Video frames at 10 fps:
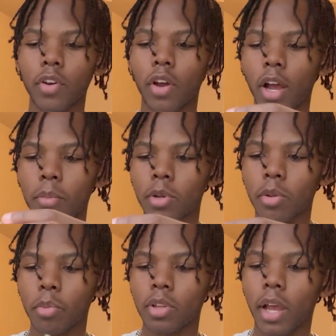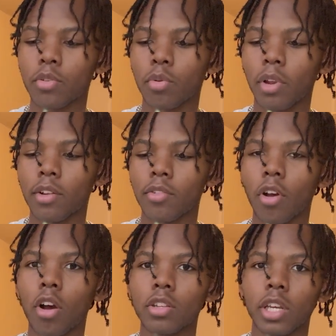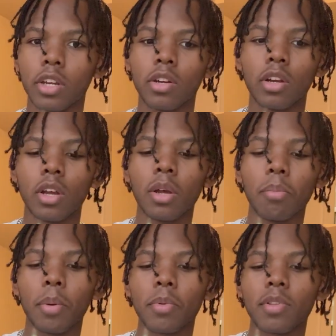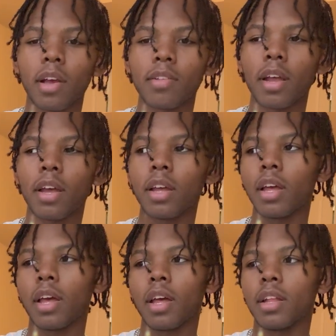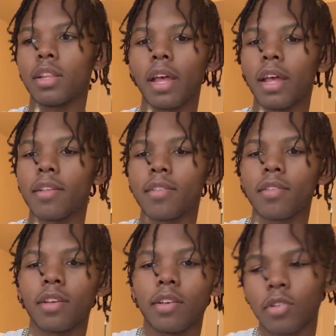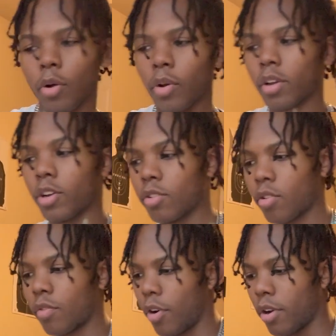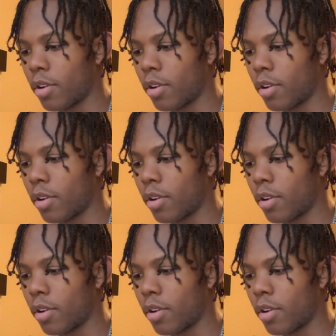out how I'm gonna put the actual letters on here. But besides that, this is going good so far.